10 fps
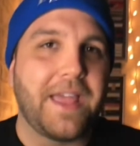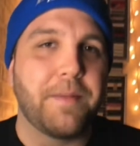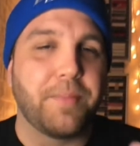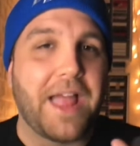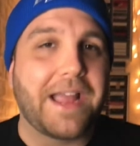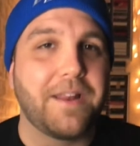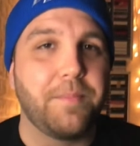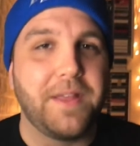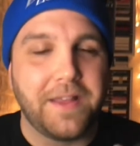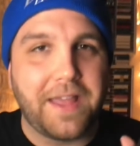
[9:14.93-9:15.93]
and black and
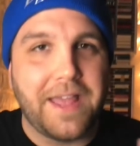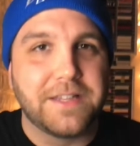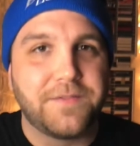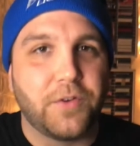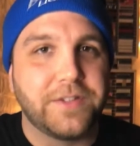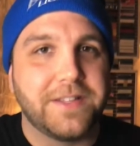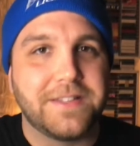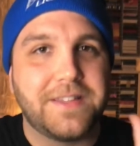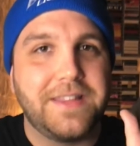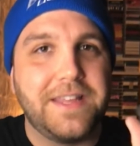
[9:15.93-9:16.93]
pink Ace
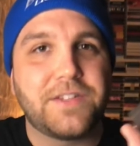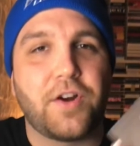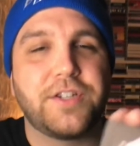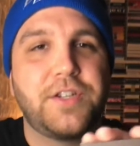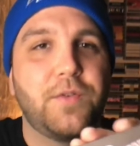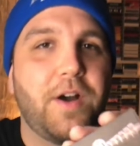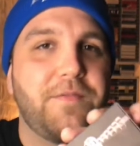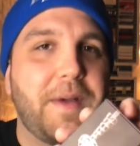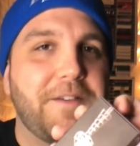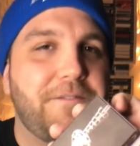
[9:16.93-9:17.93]
Fultons. These are two of
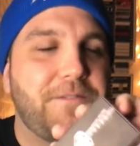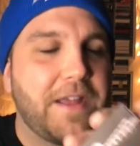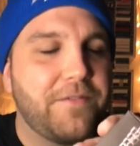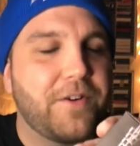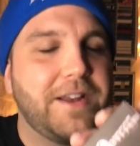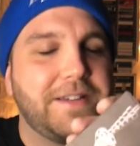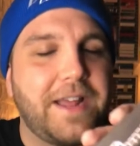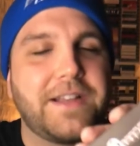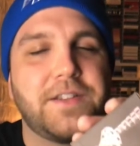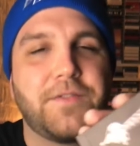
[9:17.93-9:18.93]
my favorite
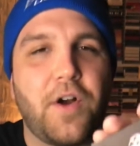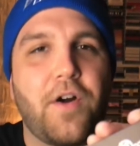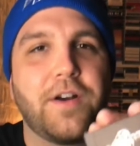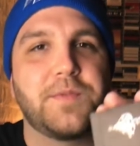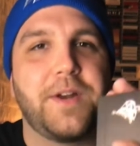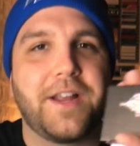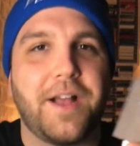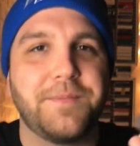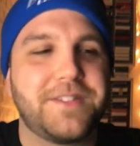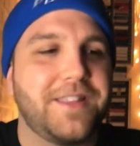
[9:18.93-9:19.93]
decks of cards when it
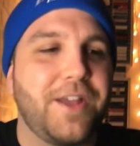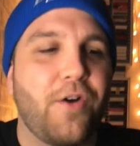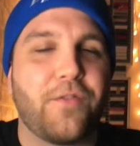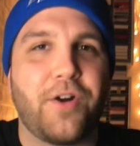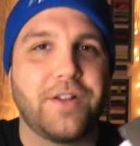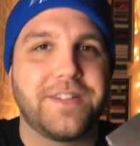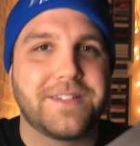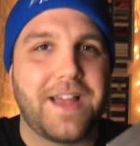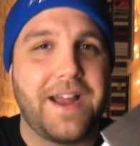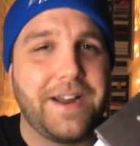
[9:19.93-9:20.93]
comes to the overall
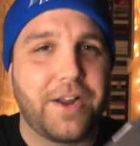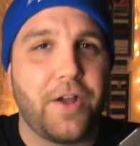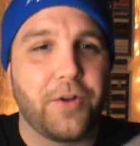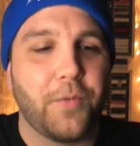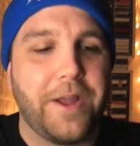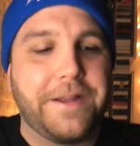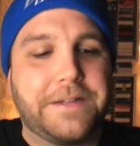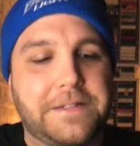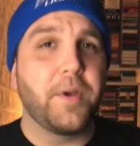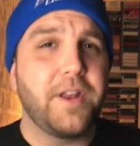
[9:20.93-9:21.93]
design and colorway.
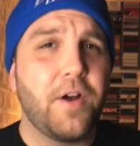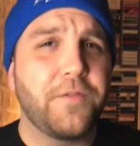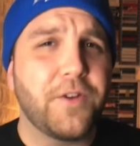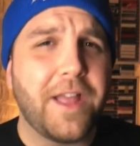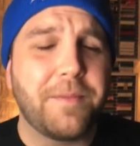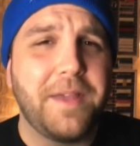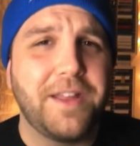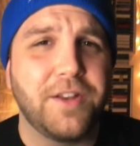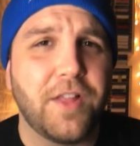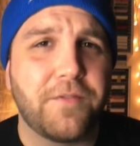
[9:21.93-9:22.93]
But you know, if you're like me
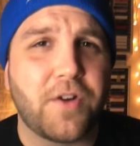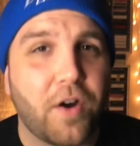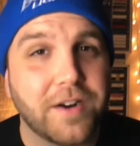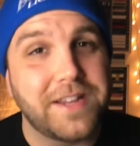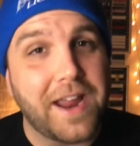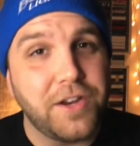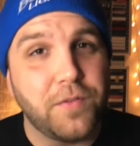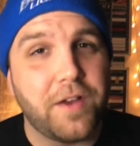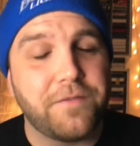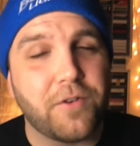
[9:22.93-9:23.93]
and you love cards and you
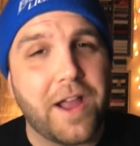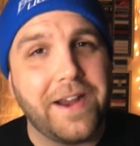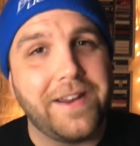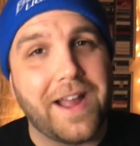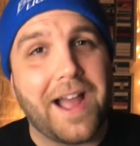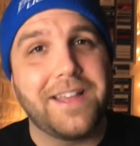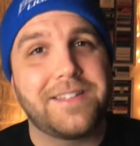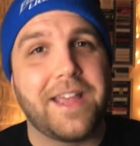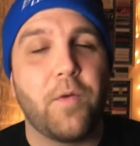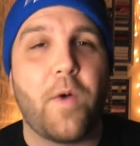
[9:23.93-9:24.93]
love variety, I
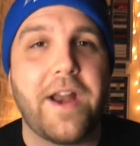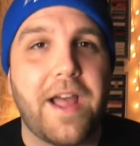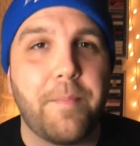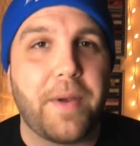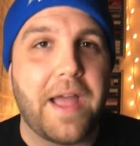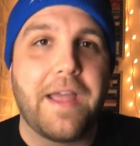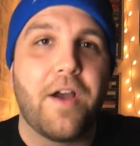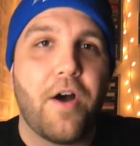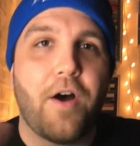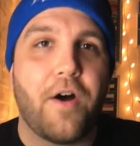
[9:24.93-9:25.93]
say why not buy
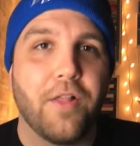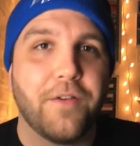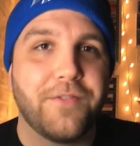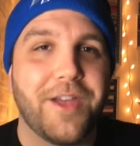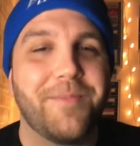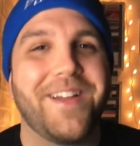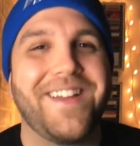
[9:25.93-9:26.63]
all of them?